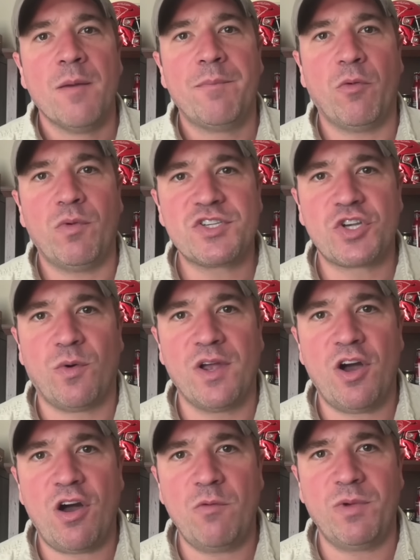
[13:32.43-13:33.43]
But what's
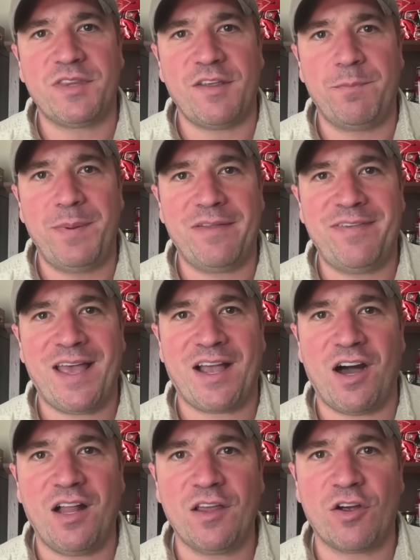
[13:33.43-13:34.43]
going on with these big tech
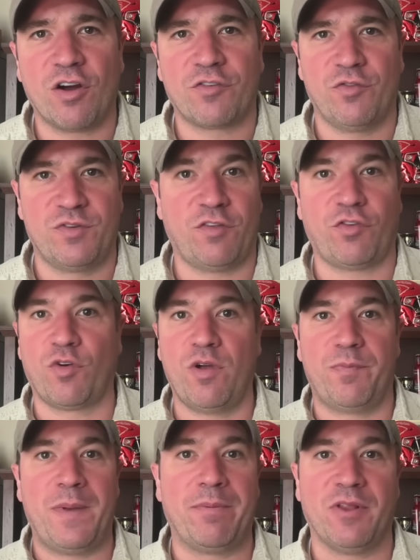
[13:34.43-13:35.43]
oligarchs who disagree
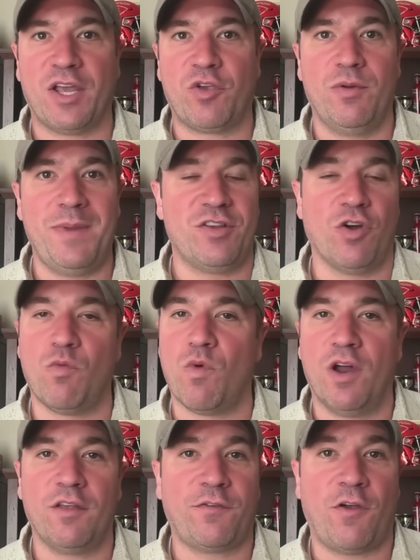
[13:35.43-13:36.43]
with people like you and me don't
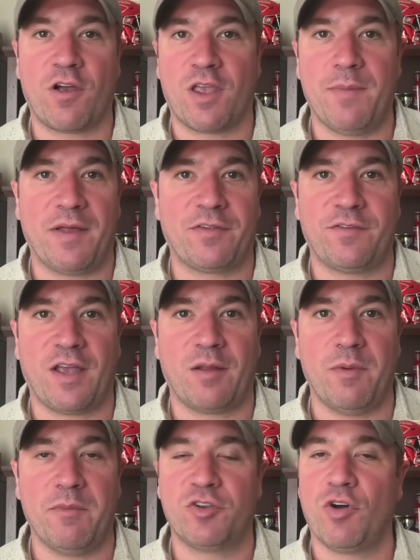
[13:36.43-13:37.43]
want us talking about the
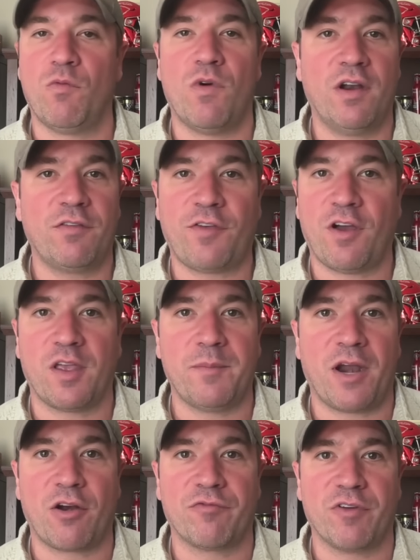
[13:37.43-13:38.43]
Second Amendment, don't want us talking
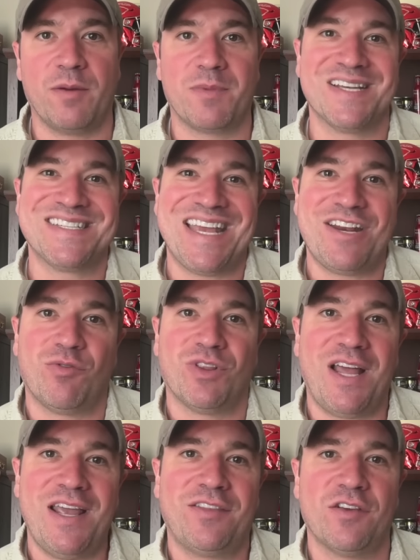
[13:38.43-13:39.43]
about our freedom because they
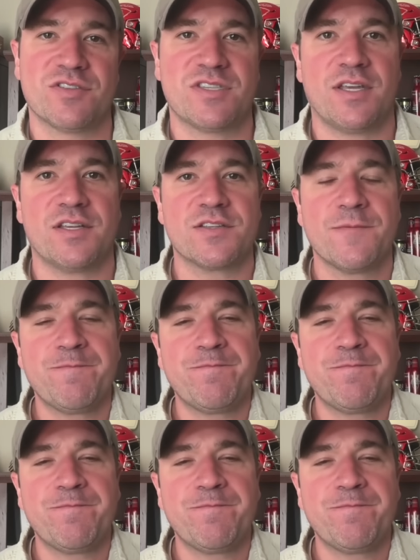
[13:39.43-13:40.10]
don't like those things.